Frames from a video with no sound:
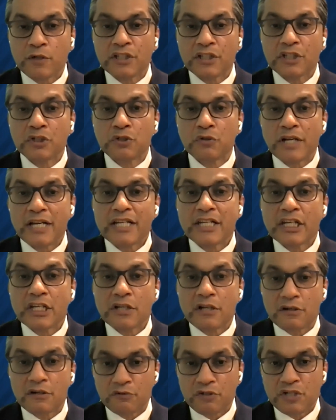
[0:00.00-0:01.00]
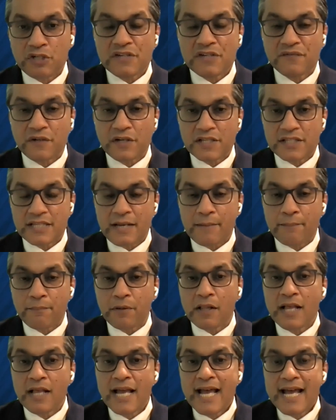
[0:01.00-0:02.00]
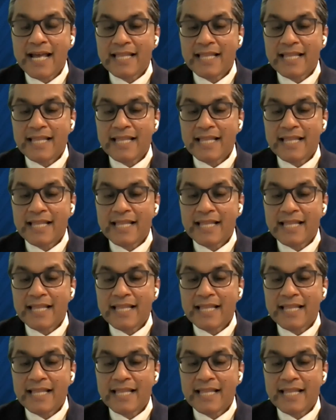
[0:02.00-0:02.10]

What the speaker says: where the drain did not reach, for example.